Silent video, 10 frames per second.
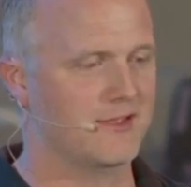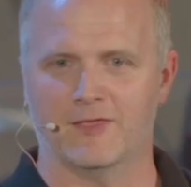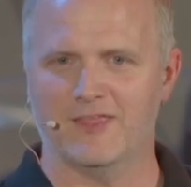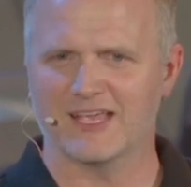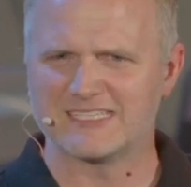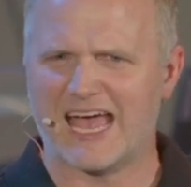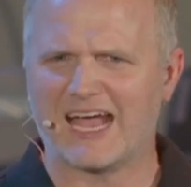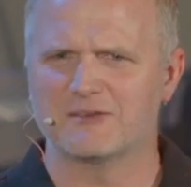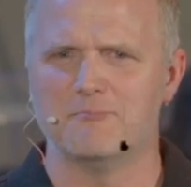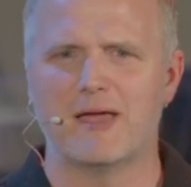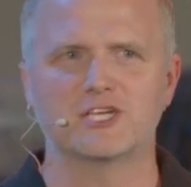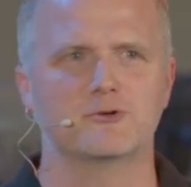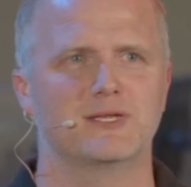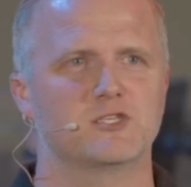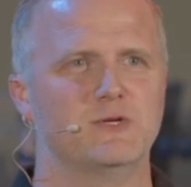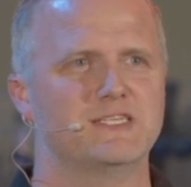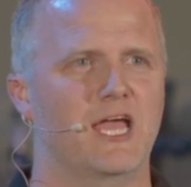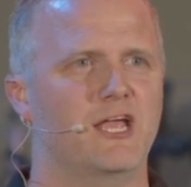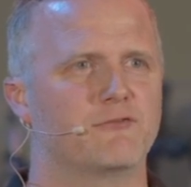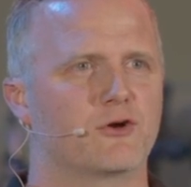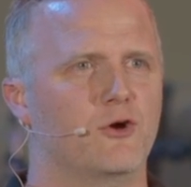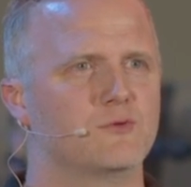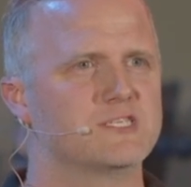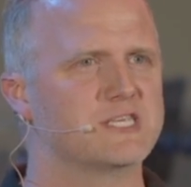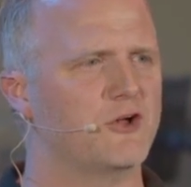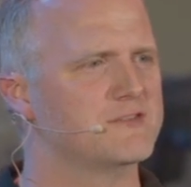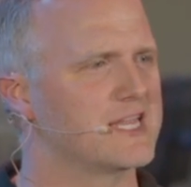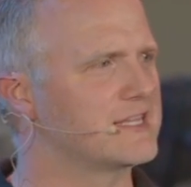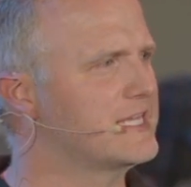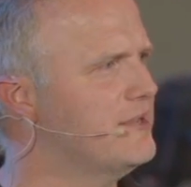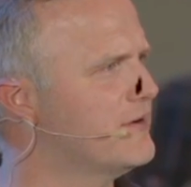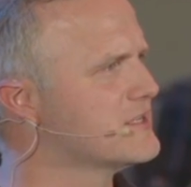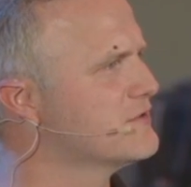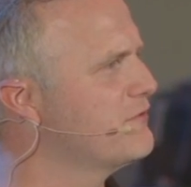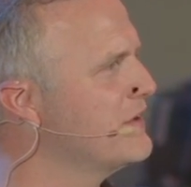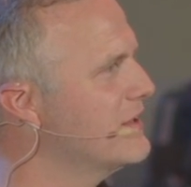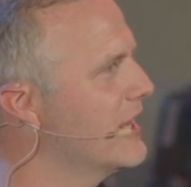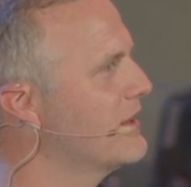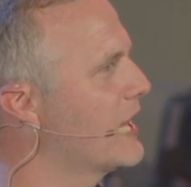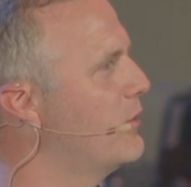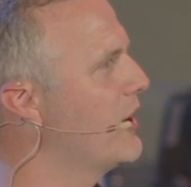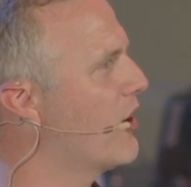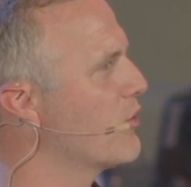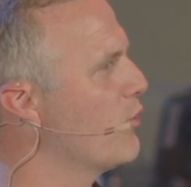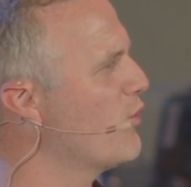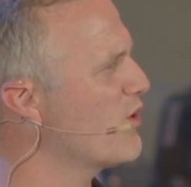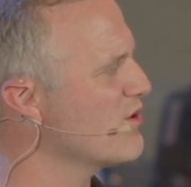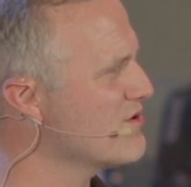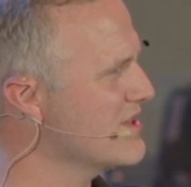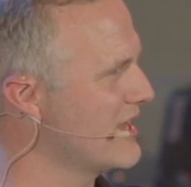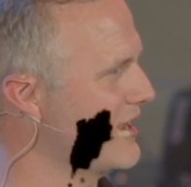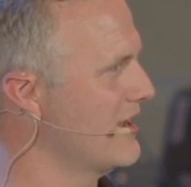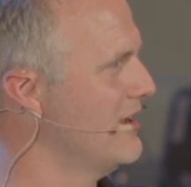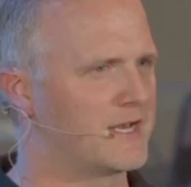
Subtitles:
in the exact measurements we take of our own selves that leave us feeling like we aren't worthy,